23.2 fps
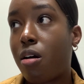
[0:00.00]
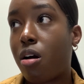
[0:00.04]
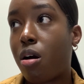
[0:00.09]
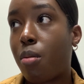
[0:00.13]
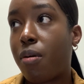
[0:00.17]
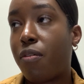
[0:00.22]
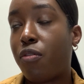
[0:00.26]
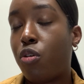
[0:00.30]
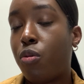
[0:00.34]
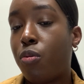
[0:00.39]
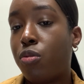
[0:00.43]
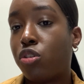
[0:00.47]

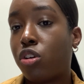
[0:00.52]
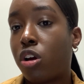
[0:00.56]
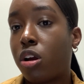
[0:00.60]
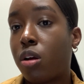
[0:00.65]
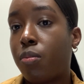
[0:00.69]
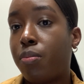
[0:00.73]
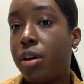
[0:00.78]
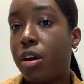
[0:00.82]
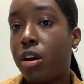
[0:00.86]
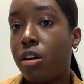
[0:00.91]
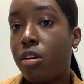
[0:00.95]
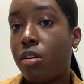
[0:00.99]
If you start your
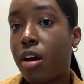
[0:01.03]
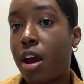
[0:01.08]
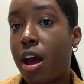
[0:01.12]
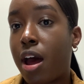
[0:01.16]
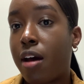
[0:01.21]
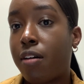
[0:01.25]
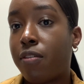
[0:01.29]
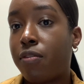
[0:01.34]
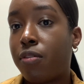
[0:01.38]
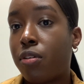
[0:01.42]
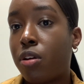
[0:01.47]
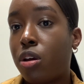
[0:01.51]

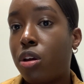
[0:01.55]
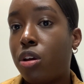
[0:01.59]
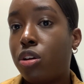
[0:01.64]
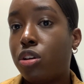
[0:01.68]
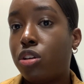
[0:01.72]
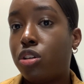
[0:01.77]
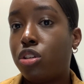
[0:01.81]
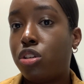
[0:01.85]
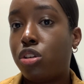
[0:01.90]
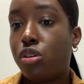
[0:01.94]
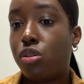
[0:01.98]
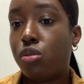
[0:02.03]
paragraph
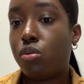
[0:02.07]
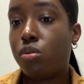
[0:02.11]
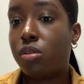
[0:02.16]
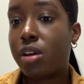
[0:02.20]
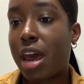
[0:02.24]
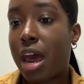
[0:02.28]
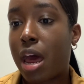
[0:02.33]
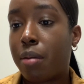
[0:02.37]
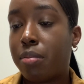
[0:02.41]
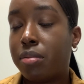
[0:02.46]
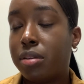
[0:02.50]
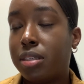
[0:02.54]
2
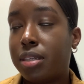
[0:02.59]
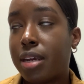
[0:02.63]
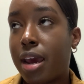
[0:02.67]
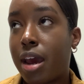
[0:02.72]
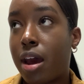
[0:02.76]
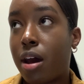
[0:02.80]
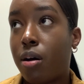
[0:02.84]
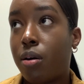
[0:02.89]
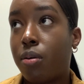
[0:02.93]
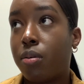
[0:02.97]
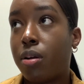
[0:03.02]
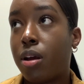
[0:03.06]
tabs
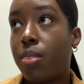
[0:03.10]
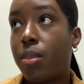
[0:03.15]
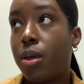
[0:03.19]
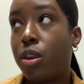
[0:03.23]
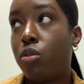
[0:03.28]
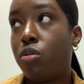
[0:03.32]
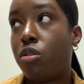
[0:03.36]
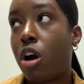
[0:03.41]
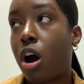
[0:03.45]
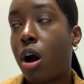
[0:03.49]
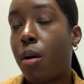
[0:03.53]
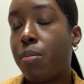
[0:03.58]
down and then
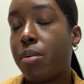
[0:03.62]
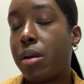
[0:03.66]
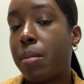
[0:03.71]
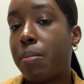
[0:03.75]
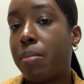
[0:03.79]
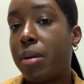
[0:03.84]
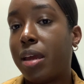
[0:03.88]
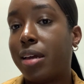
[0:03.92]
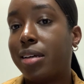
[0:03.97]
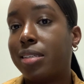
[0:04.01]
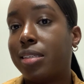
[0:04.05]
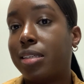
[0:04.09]
you copy and
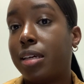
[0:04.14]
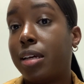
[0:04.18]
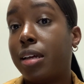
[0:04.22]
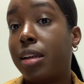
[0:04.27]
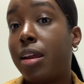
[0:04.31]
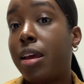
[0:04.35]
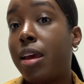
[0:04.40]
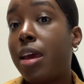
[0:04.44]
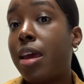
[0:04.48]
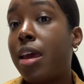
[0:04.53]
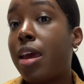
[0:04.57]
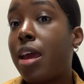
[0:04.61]
paste it,
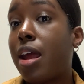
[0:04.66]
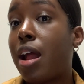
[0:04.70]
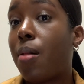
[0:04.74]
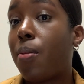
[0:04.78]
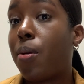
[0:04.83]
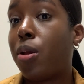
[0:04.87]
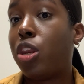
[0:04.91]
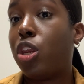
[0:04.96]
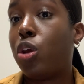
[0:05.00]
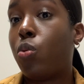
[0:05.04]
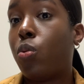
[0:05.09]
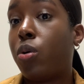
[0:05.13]
and
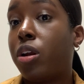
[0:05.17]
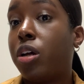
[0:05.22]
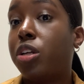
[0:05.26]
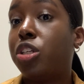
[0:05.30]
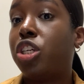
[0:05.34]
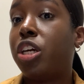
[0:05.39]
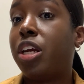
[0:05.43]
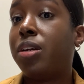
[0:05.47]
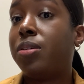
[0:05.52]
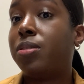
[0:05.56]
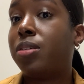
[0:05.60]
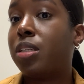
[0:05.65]
then you want to
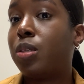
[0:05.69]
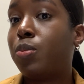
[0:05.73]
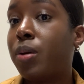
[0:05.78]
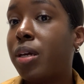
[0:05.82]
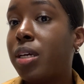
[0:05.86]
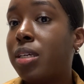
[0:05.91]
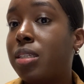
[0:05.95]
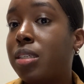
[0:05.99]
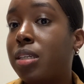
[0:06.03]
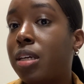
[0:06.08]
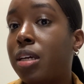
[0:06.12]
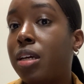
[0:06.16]
change the
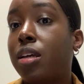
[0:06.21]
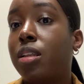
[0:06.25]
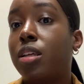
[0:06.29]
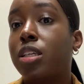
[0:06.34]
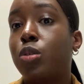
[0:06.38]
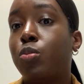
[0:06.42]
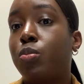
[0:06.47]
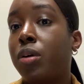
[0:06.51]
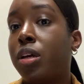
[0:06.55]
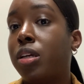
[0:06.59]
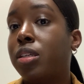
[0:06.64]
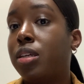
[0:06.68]
spacing is
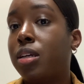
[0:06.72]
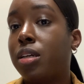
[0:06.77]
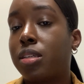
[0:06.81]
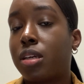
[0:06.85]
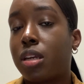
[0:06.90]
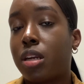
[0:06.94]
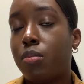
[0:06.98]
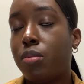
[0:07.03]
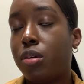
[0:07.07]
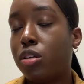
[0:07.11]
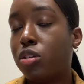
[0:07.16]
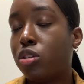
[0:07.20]
going
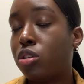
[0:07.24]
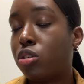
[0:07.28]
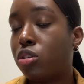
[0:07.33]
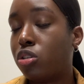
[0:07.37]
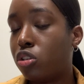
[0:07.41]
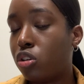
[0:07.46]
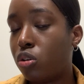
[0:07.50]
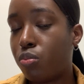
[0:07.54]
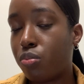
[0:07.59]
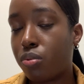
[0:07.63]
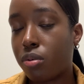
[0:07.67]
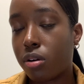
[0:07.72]
to be
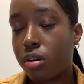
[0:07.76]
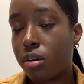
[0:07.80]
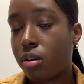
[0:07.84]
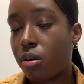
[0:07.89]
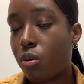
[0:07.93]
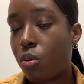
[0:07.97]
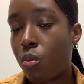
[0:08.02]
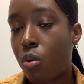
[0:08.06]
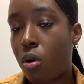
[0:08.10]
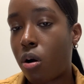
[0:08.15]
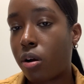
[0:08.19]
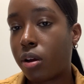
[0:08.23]
super
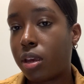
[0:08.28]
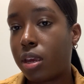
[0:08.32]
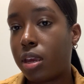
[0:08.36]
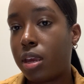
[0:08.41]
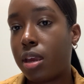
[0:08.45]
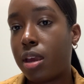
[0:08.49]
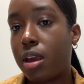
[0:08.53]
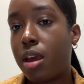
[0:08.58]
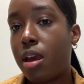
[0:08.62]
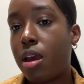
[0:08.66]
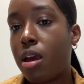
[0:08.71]
wonky.